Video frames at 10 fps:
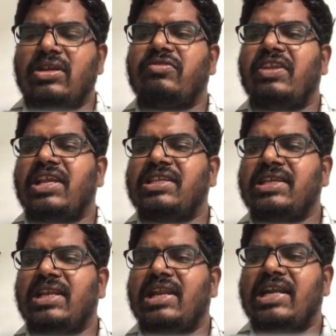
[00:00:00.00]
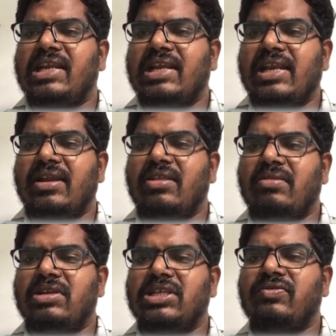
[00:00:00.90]
When I say write an
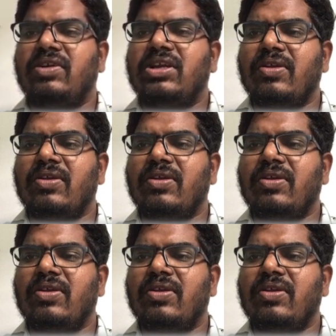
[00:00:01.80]
algorithm means what?